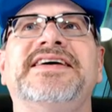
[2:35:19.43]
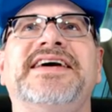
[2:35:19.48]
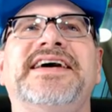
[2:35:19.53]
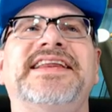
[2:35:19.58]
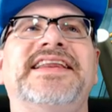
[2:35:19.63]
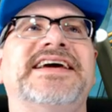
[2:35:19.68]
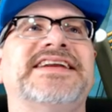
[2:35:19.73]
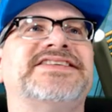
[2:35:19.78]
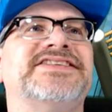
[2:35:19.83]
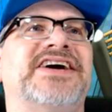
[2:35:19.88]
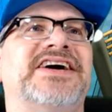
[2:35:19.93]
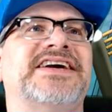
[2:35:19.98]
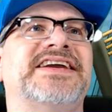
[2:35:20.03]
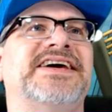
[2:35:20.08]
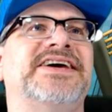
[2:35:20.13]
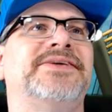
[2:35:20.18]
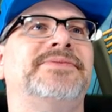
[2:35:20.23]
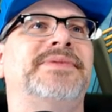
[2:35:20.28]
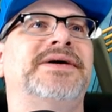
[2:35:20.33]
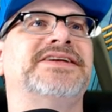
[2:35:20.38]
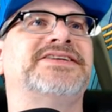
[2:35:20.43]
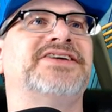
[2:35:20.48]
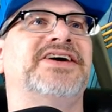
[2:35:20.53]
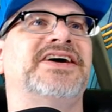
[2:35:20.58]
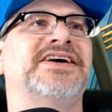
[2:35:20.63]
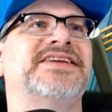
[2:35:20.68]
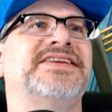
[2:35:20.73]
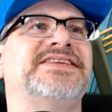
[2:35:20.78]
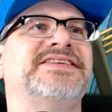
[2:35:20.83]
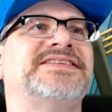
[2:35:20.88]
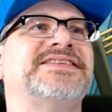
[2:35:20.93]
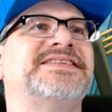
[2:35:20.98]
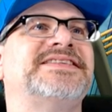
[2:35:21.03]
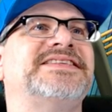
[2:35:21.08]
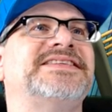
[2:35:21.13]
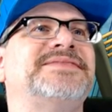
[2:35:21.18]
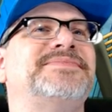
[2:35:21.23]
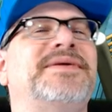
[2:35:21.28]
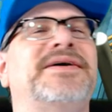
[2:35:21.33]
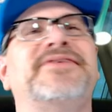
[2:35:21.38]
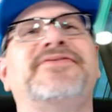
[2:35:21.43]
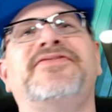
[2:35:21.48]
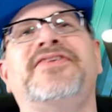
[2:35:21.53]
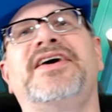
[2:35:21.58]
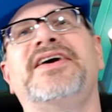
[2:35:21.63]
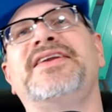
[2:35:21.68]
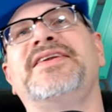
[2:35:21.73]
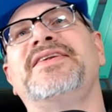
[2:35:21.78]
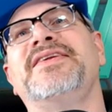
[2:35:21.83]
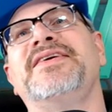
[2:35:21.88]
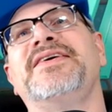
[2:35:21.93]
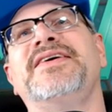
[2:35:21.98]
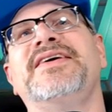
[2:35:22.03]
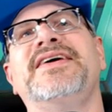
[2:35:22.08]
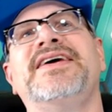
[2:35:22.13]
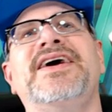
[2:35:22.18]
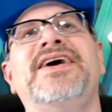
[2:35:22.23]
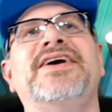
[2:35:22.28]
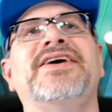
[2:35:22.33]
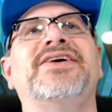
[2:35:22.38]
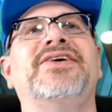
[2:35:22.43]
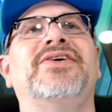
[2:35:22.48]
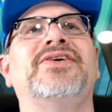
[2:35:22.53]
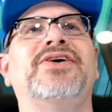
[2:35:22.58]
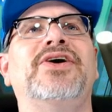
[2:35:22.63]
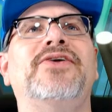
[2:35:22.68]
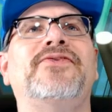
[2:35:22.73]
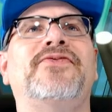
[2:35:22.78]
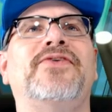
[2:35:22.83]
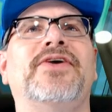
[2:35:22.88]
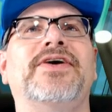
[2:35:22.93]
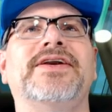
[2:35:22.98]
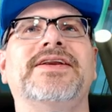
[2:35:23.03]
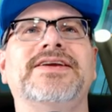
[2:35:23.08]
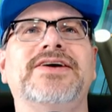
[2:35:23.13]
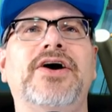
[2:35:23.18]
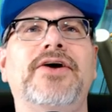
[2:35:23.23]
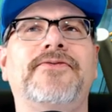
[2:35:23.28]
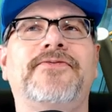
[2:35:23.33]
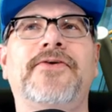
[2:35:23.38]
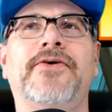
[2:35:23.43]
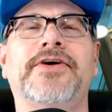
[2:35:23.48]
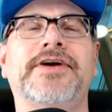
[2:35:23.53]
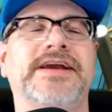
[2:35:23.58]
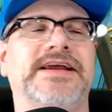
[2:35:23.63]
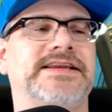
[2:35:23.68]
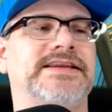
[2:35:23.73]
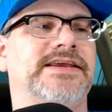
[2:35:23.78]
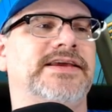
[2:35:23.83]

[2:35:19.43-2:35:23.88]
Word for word: I like talking. I don't mind talking. This, this has been fun. There you go. Go for it. Go for it.